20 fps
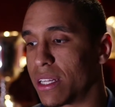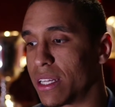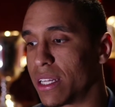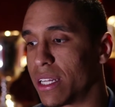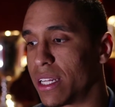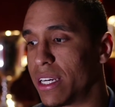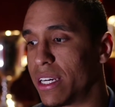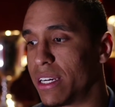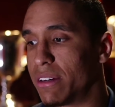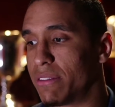
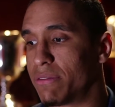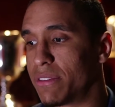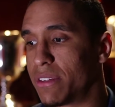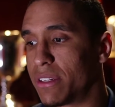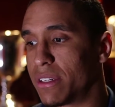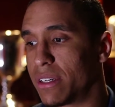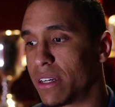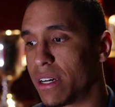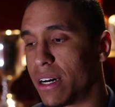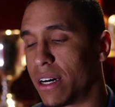lived,
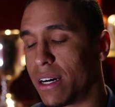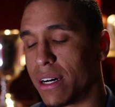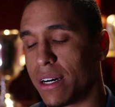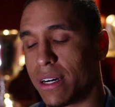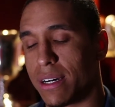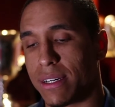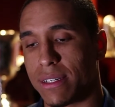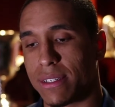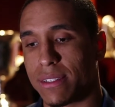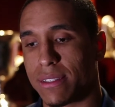
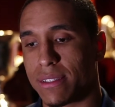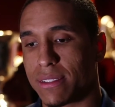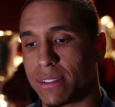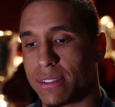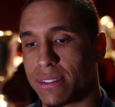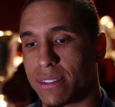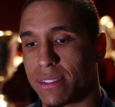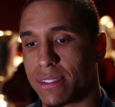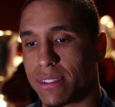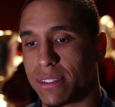
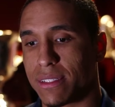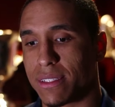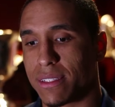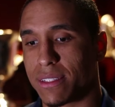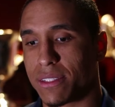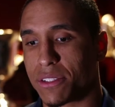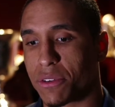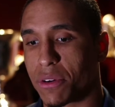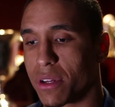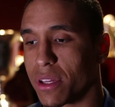
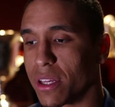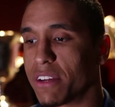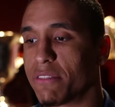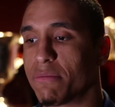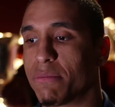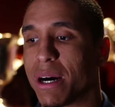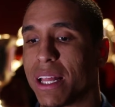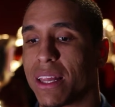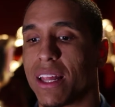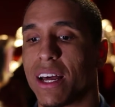sort of
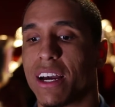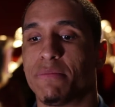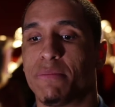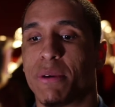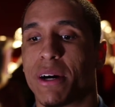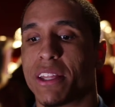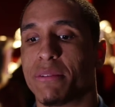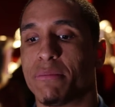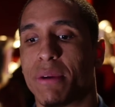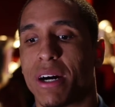lived my life
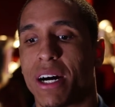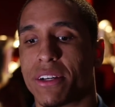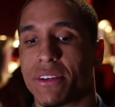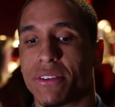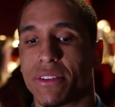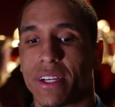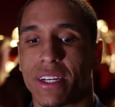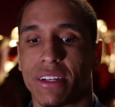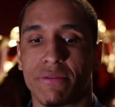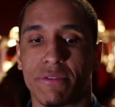by the motto
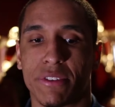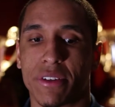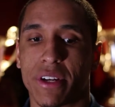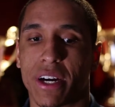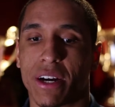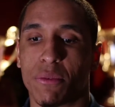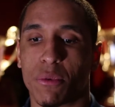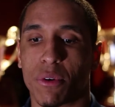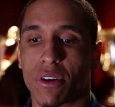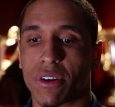that if you're
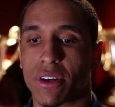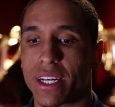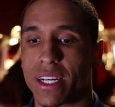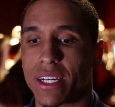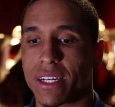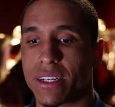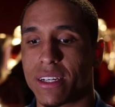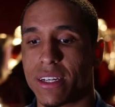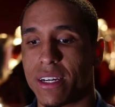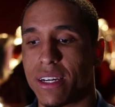not
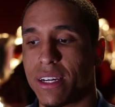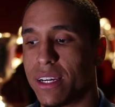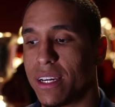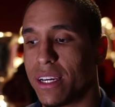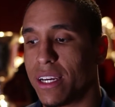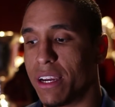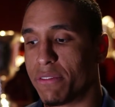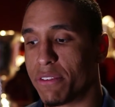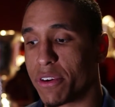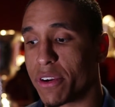working
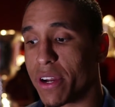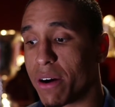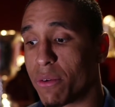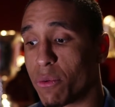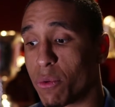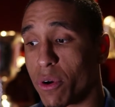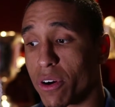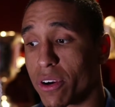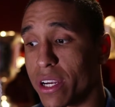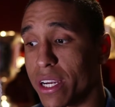
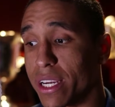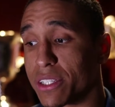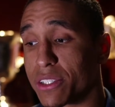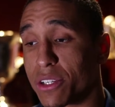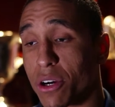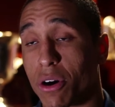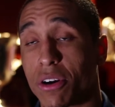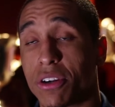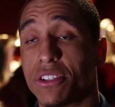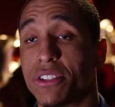as
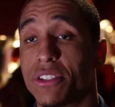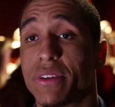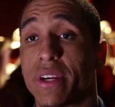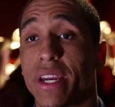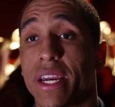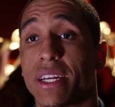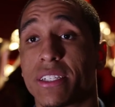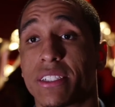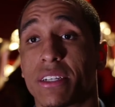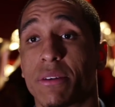hard as you
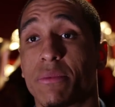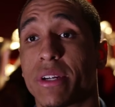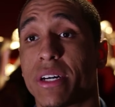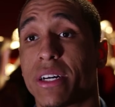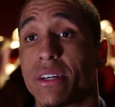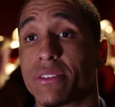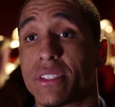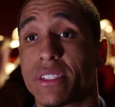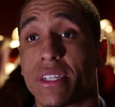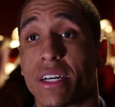can, someone
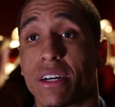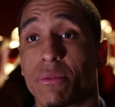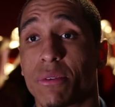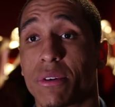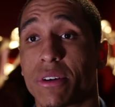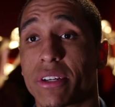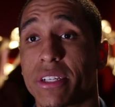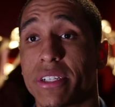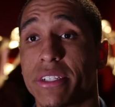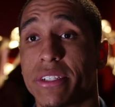else is
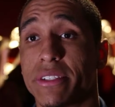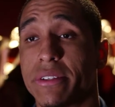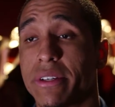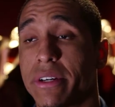outworking you.